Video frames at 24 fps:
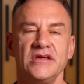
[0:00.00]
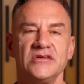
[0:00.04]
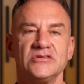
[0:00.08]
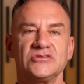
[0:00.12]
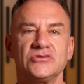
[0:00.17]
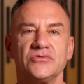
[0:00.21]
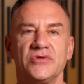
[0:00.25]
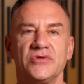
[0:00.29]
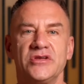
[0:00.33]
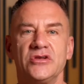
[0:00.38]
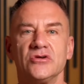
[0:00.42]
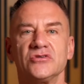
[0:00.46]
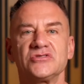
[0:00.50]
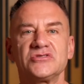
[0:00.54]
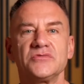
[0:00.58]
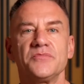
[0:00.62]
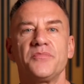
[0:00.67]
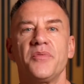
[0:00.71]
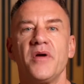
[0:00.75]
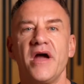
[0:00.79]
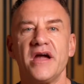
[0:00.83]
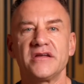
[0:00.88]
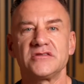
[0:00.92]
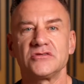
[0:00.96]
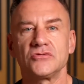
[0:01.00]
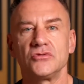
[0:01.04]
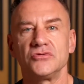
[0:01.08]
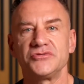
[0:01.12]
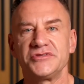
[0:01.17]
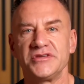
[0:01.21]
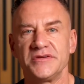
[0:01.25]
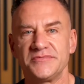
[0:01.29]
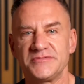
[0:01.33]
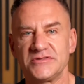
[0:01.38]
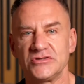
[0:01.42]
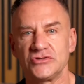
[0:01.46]
So here's some practical
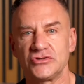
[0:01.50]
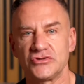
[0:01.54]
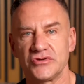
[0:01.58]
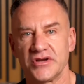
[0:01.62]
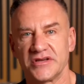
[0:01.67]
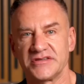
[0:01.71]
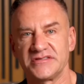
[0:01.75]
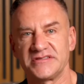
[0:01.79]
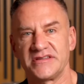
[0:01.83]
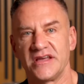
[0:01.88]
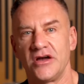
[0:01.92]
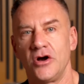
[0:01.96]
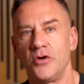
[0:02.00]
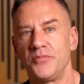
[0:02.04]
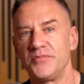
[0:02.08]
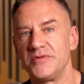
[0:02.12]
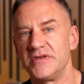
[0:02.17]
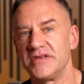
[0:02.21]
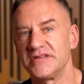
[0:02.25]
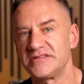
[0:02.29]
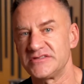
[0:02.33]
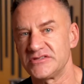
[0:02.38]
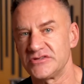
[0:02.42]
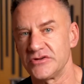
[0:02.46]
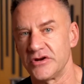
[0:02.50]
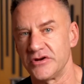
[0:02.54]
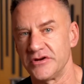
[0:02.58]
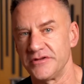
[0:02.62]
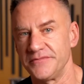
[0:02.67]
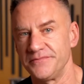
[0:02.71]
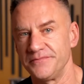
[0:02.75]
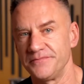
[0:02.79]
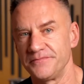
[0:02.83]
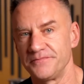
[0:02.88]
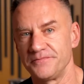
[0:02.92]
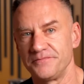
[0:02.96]
tips and tricks to help you get started.
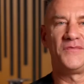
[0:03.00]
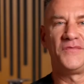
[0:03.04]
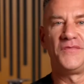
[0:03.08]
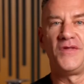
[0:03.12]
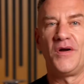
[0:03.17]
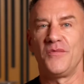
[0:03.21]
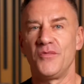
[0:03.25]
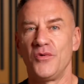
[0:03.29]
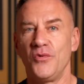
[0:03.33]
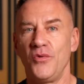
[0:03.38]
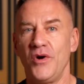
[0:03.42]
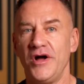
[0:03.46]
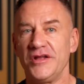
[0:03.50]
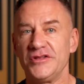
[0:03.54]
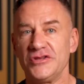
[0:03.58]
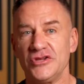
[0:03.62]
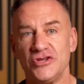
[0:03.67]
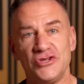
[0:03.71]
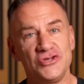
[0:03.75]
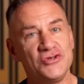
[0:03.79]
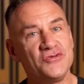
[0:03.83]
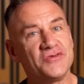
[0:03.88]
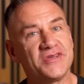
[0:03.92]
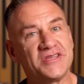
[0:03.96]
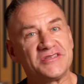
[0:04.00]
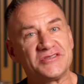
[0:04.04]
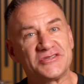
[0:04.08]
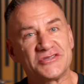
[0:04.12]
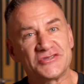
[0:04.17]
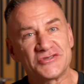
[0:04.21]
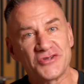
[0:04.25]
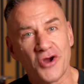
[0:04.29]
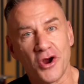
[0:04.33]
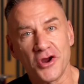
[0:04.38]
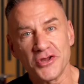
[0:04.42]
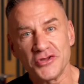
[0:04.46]
Number one, you can
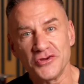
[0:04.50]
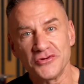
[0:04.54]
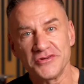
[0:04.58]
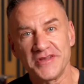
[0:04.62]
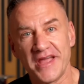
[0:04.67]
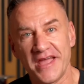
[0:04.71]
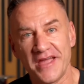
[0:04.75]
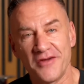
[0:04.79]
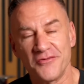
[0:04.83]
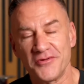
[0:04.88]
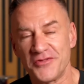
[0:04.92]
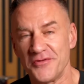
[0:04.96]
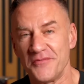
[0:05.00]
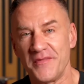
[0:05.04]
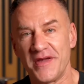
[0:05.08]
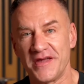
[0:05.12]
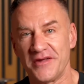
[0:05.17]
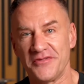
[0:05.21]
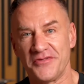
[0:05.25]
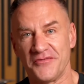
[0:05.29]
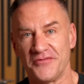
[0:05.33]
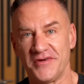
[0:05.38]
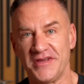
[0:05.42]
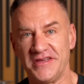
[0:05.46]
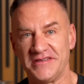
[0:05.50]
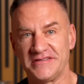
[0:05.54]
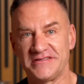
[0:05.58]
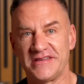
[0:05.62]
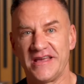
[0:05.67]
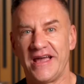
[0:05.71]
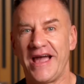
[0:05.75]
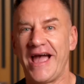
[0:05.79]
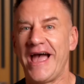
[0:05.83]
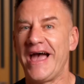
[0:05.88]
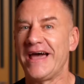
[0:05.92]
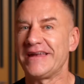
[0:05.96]
start your day with omega threes.
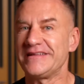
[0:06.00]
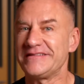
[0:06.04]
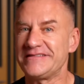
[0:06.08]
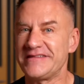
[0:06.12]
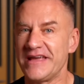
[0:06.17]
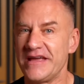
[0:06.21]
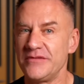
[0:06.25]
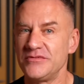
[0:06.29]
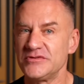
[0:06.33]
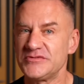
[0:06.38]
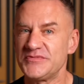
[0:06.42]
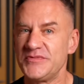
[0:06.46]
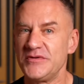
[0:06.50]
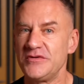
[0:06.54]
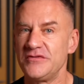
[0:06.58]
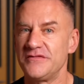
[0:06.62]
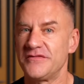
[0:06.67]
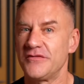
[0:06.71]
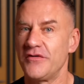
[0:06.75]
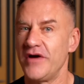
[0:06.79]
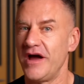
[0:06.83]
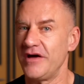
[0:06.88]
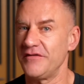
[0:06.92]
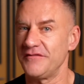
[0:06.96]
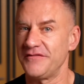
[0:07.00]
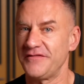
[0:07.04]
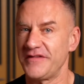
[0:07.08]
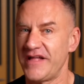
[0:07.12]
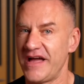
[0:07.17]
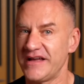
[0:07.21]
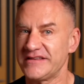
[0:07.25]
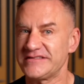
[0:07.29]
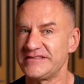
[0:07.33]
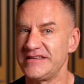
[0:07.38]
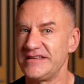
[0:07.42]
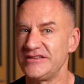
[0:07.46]
Add a tablespoon of ground
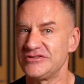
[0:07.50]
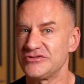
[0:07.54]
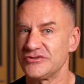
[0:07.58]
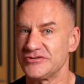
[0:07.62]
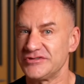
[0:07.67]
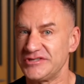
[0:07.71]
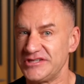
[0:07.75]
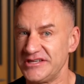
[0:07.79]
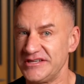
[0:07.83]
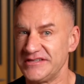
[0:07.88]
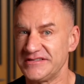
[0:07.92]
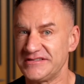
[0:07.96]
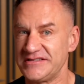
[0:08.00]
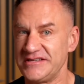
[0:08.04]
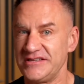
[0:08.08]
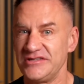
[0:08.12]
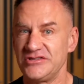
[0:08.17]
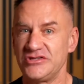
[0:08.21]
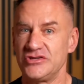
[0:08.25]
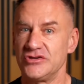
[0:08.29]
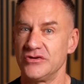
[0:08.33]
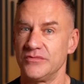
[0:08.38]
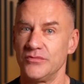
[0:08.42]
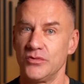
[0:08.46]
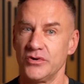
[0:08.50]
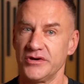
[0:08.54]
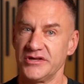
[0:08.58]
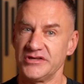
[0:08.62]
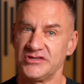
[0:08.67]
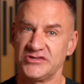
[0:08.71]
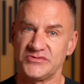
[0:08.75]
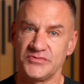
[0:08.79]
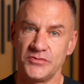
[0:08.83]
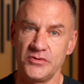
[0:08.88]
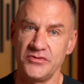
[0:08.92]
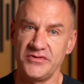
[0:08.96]
flax seeds or chia seed to your morning
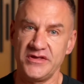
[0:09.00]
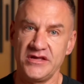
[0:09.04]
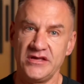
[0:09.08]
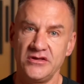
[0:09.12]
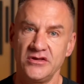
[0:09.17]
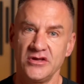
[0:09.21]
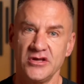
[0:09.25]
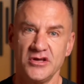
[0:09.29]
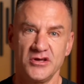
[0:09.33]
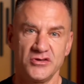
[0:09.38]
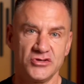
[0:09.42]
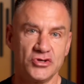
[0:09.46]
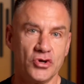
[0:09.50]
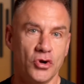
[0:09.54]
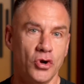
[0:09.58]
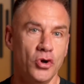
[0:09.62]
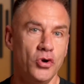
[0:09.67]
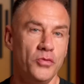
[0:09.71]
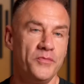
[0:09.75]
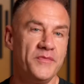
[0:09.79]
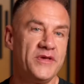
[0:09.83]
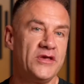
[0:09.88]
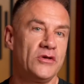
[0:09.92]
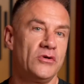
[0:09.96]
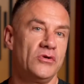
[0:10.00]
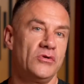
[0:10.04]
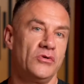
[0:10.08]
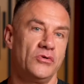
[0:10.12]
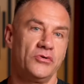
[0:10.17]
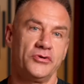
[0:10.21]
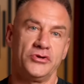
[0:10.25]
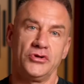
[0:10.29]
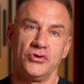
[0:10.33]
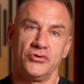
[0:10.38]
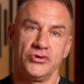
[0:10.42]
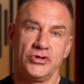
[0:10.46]
smoothie, your oatmeal,
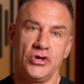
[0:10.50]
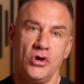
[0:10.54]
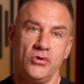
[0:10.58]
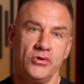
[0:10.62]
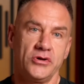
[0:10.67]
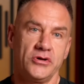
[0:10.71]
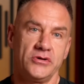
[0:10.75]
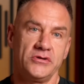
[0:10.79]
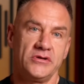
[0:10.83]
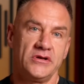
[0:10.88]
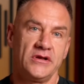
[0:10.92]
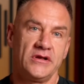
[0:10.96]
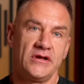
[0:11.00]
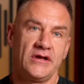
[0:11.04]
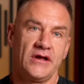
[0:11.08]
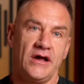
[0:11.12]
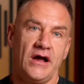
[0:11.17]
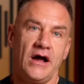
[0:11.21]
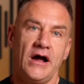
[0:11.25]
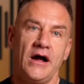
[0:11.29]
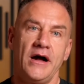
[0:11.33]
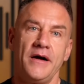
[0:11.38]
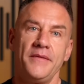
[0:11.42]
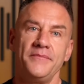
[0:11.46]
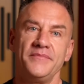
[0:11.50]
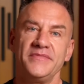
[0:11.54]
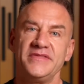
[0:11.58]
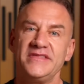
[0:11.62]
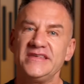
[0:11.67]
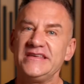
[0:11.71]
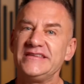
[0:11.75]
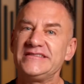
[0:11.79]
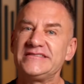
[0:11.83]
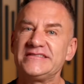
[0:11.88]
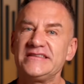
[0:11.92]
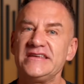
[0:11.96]
or your yogurt. Um,
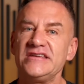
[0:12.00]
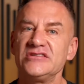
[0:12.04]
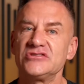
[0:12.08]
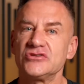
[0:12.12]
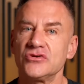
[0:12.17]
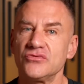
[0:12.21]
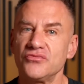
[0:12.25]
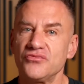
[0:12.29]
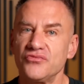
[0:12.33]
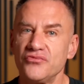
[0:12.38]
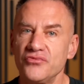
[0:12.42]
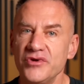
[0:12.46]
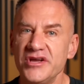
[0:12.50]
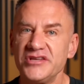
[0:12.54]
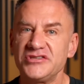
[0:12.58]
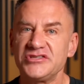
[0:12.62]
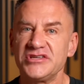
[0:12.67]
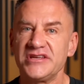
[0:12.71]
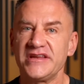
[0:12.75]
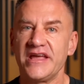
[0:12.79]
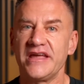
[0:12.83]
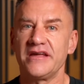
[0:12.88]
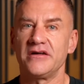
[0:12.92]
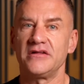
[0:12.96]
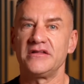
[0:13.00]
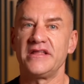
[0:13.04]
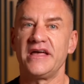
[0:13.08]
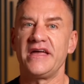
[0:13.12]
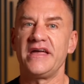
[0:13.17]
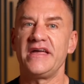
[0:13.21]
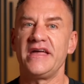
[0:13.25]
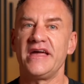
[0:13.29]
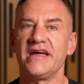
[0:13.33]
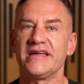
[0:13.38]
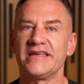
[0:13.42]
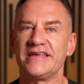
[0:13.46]
these seeds are rich in A L
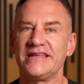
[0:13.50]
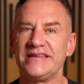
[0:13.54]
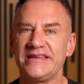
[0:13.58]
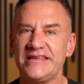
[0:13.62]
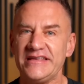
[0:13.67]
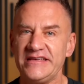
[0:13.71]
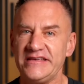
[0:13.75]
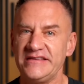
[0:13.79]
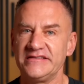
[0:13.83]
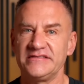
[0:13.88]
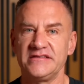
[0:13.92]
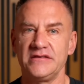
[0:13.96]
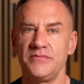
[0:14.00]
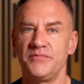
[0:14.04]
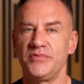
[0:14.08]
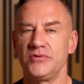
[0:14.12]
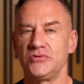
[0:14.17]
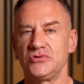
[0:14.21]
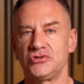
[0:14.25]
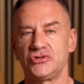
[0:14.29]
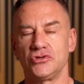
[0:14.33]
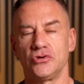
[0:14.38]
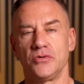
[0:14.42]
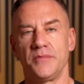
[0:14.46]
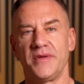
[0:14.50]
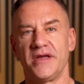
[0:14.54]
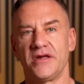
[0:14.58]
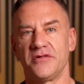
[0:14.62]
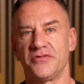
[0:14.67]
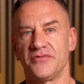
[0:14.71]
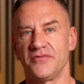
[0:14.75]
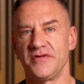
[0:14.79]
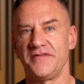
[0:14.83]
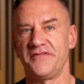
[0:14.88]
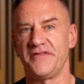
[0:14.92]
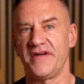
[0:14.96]
A and can easily boost your omega
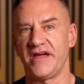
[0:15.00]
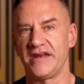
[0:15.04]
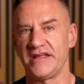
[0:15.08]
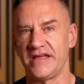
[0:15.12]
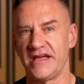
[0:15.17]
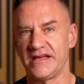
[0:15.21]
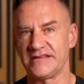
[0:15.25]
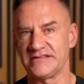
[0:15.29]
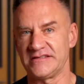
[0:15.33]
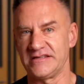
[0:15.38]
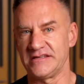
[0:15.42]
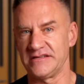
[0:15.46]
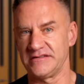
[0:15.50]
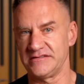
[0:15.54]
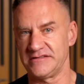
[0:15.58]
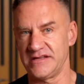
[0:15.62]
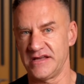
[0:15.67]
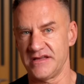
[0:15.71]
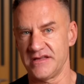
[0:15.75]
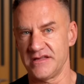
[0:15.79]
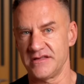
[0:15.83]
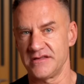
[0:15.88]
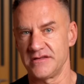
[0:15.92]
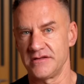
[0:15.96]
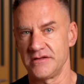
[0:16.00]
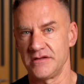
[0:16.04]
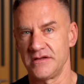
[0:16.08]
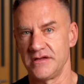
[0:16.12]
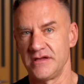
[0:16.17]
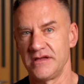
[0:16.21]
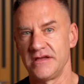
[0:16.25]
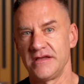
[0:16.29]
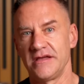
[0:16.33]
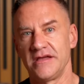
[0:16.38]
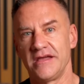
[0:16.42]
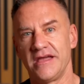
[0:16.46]
three fatty acid intake.
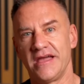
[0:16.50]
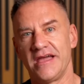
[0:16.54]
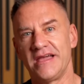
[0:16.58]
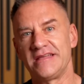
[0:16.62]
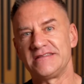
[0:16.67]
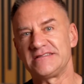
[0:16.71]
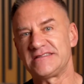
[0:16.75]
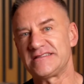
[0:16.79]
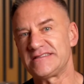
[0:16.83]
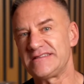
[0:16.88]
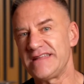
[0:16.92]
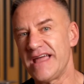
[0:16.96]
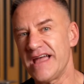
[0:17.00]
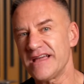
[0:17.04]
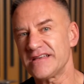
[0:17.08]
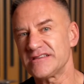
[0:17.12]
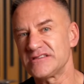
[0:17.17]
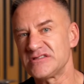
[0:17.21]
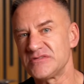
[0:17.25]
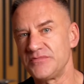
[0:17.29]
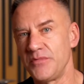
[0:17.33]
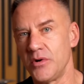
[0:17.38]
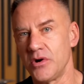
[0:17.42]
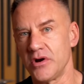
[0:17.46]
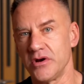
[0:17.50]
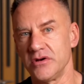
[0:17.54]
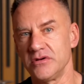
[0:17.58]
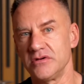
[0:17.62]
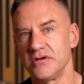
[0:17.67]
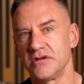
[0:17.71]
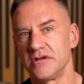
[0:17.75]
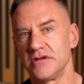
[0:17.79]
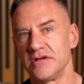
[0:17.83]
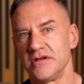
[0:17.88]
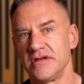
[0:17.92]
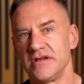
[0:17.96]
And snack smart.
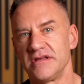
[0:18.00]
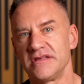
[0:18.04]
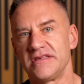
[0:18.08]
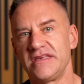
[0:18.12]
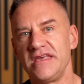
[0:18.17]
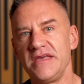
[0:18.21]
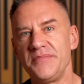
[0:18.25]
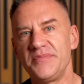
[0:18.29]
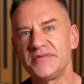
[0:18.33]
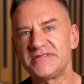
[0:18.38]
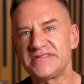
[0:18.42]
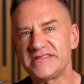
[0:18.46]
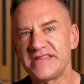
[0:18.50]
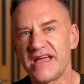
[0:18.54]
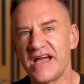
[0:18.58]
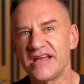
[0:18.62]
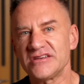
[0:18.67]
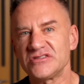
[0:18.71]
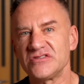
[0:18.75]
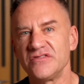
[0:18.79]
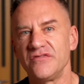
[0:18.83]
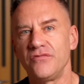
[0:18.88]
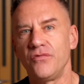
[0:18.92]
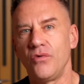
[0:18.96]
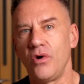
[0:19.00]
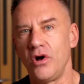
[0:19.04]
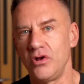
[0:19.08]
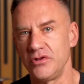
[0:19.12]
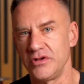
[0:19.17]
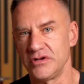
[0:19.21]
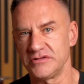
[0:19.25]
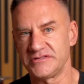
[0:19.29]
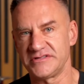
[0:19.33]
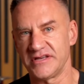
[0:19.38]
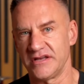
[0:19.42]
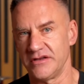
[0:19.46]
Keep a stash of
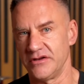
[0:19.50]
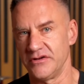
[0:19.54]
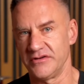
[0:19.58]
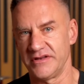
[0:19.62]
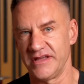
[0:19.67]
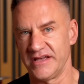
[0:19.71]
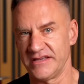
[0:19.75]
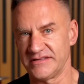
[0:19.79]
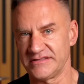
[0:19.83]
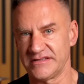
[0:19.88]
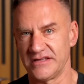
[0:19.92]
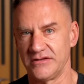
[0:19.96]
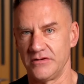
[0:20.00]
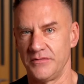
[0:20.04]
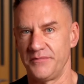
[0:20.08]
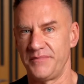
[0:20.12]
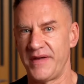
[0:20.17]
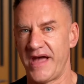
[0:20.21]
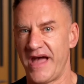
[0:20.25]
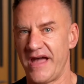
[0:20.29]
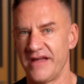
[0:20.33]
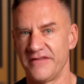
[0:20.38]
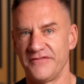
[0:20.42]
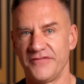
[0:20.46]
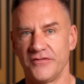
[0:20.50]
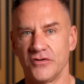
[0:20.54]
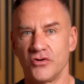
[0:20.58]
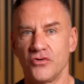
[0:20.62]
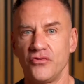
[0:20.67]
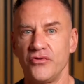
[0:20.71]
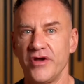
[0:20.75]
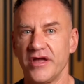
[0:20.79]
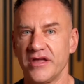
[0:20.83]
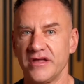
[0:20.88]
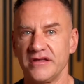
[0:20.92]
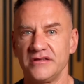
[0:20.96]
walnuts at your desk in a bag for
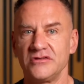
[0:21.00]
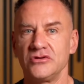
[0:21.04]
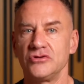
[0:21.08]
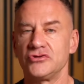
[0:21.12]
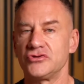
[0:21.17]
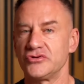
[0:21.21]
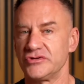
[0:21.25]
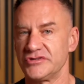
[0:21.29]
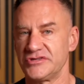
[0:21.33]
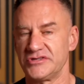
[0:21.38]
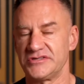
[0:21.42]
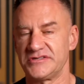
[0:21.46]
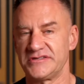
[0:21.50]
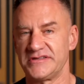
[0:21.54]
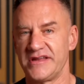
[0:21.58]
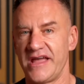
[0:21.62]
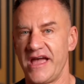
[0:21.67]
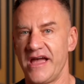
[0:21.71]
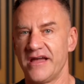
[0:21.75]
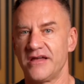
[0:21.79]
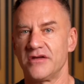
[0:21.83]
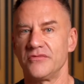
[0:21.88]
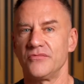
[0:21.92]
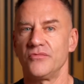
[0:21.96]
quick and nutritious snack.